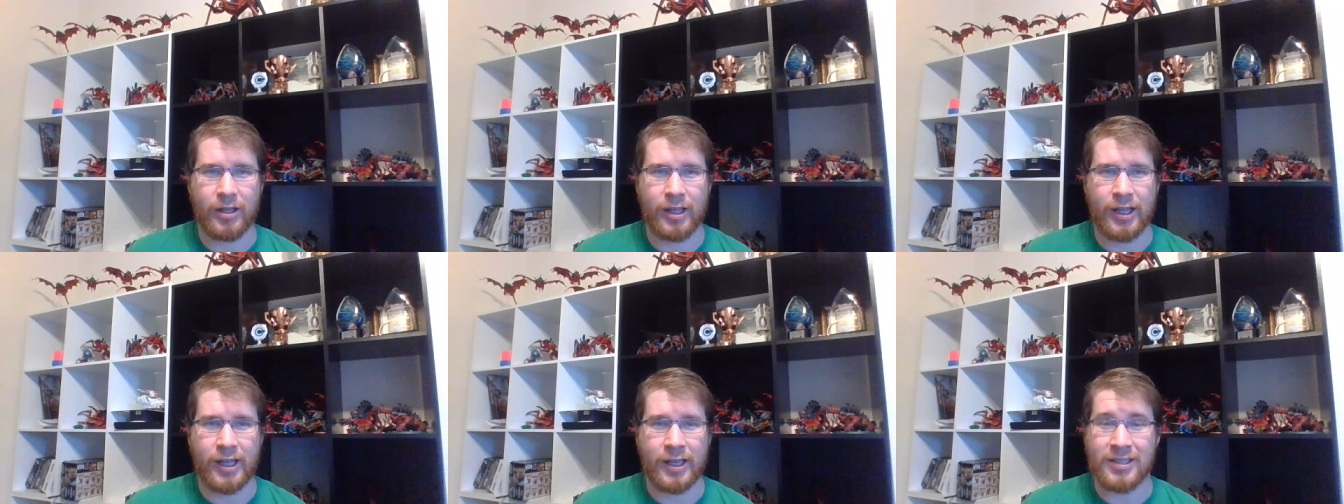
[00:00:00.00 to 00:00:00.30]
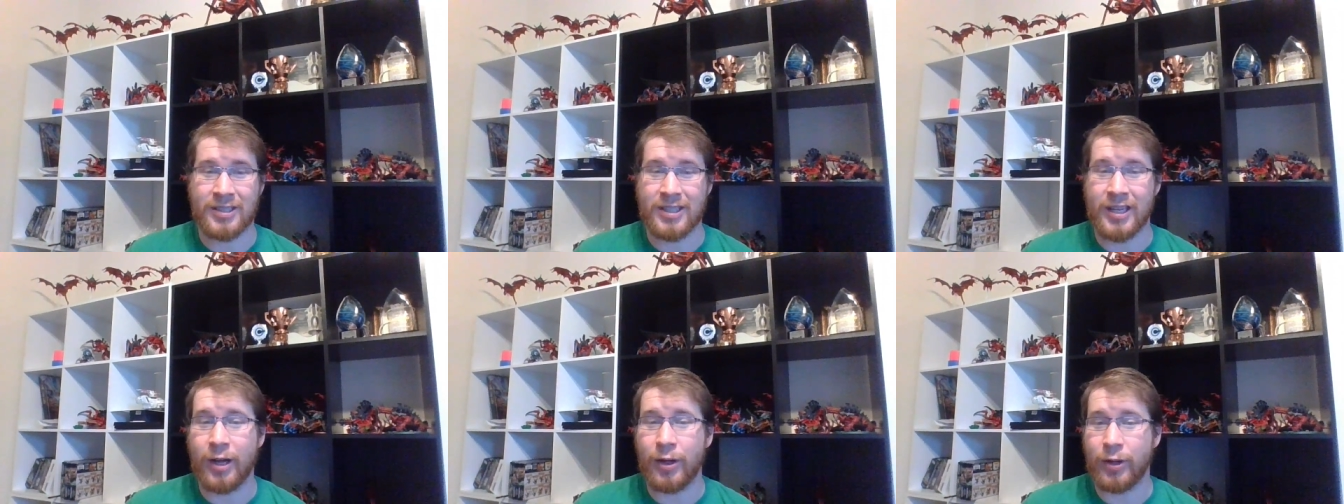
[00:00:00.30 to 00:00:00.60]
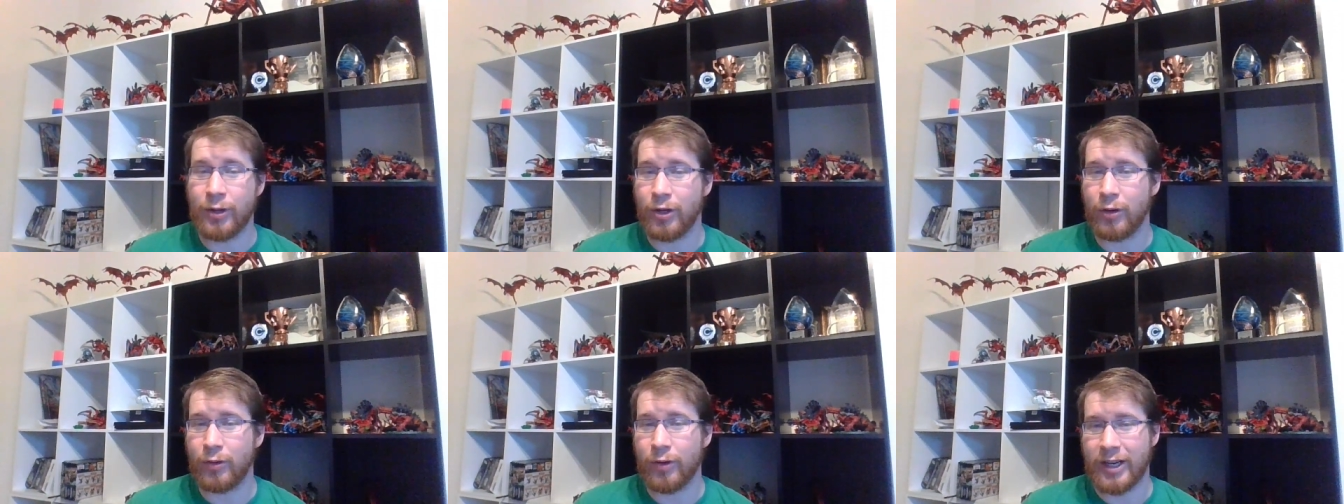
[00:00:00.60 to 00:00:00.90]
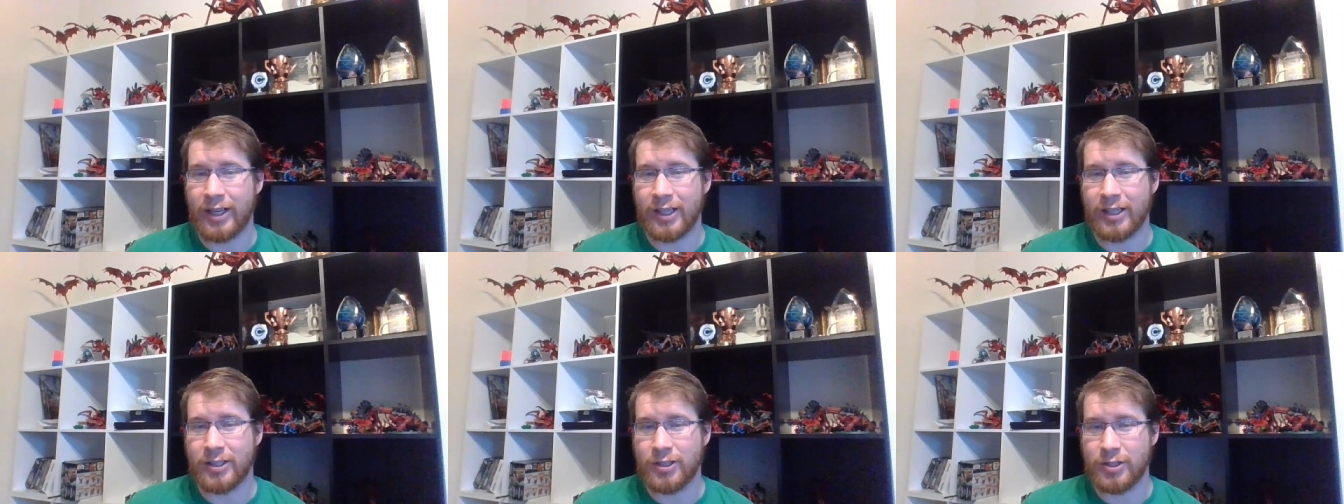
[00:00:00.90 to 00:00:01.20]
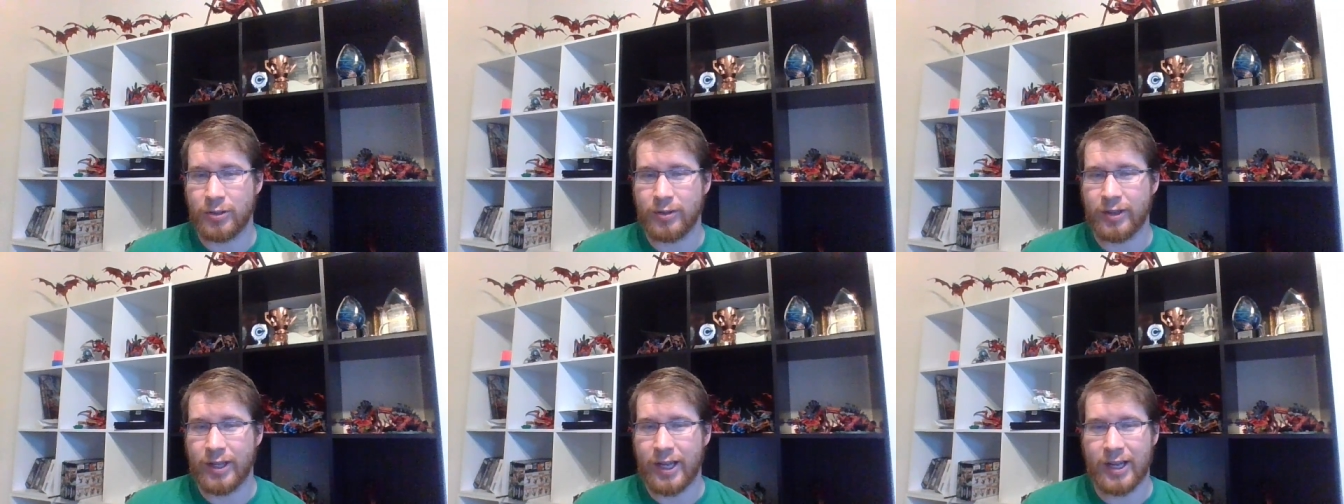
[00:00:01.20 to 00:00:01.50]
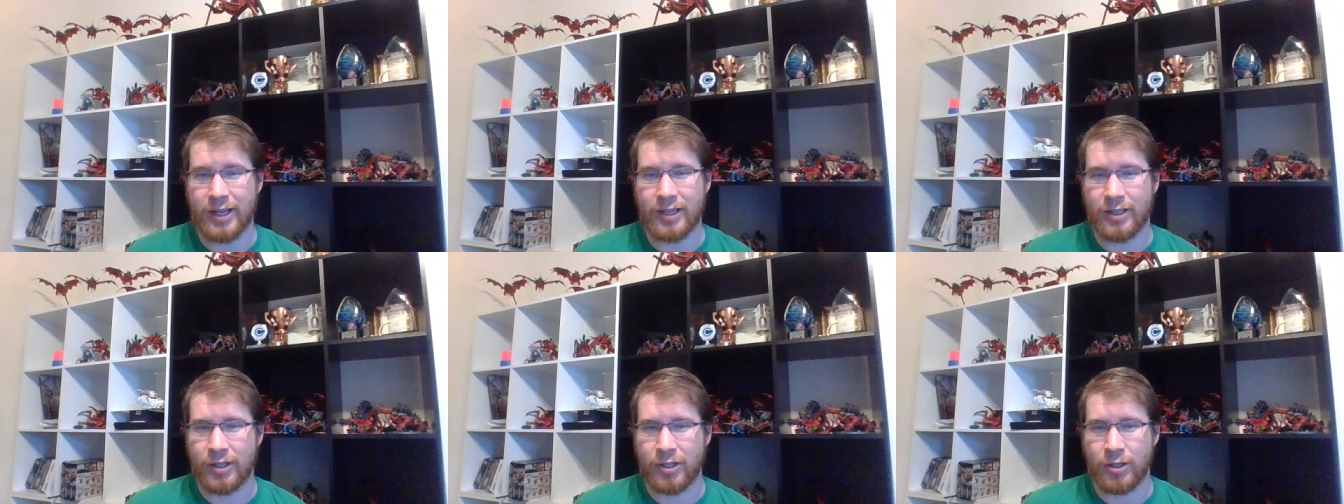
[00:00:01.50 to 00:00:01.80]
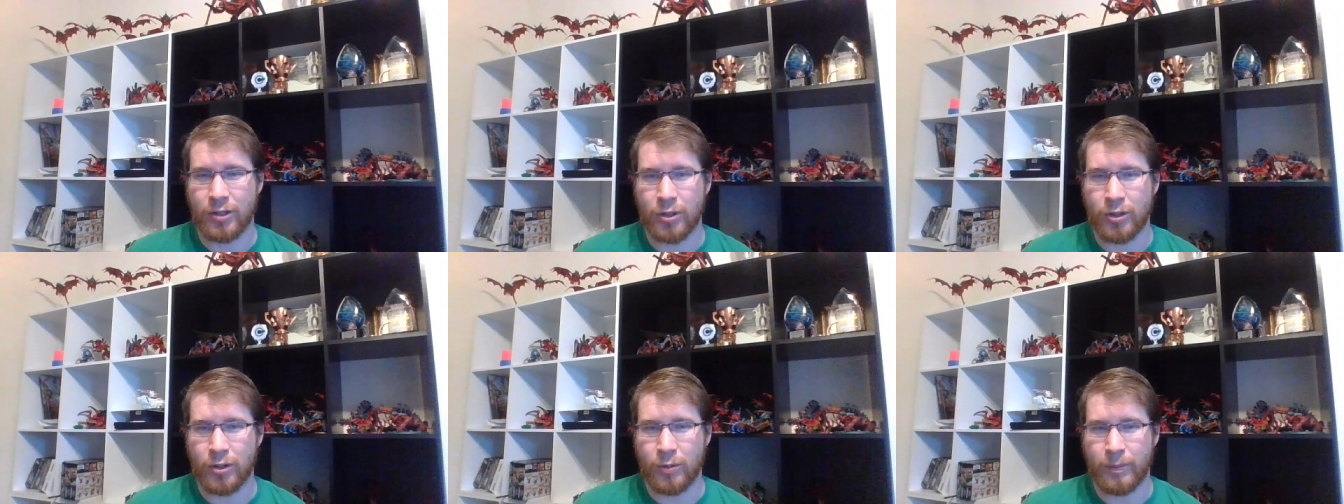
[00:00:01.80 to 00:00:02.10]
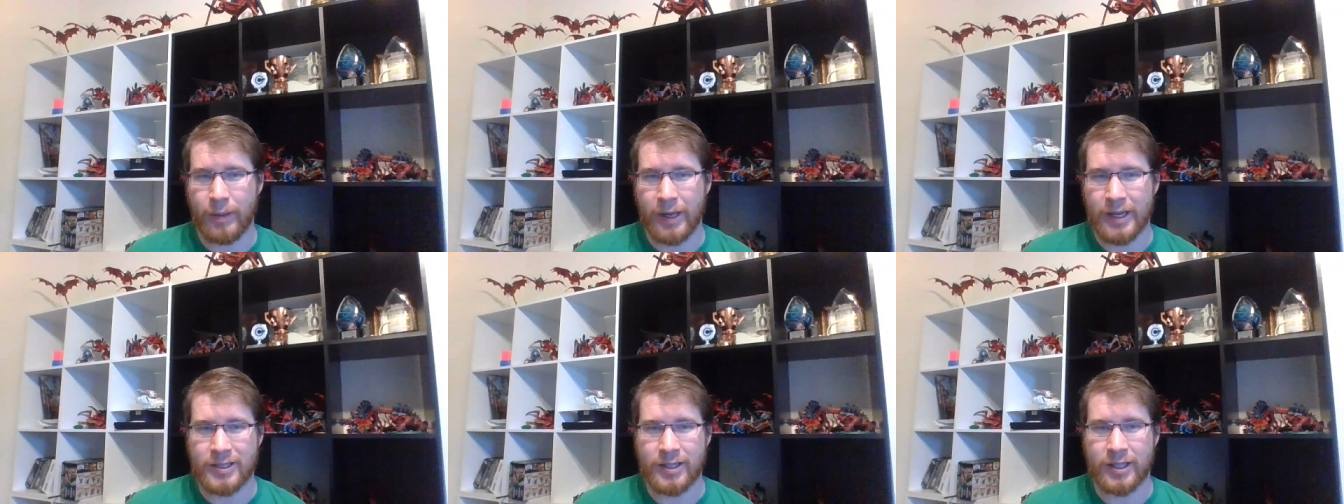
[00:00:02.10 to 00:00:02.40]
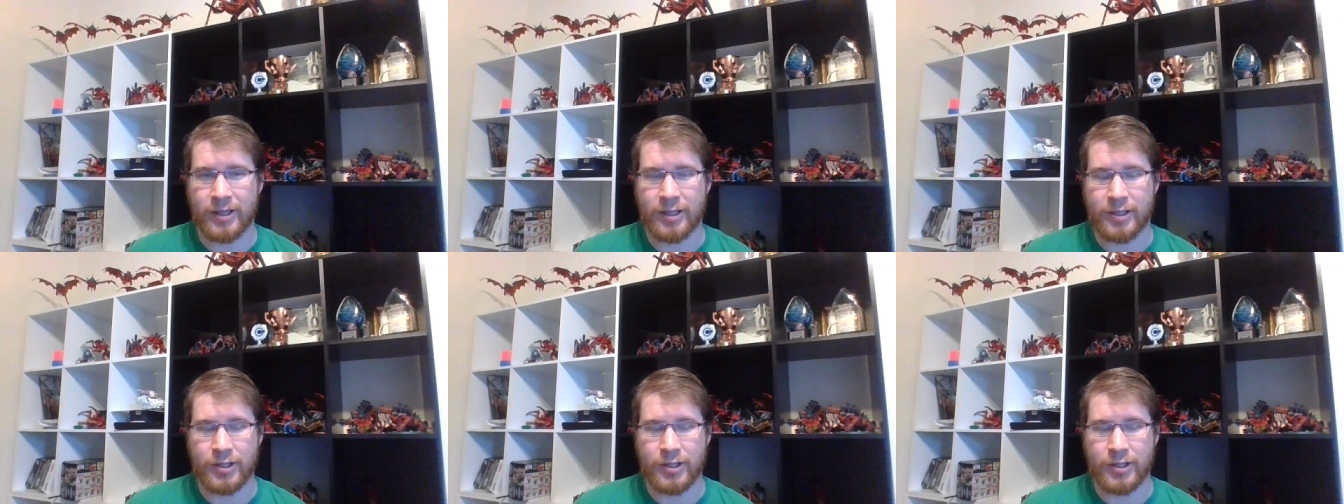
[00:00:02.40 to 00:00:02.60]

until you're ready to do that, you basically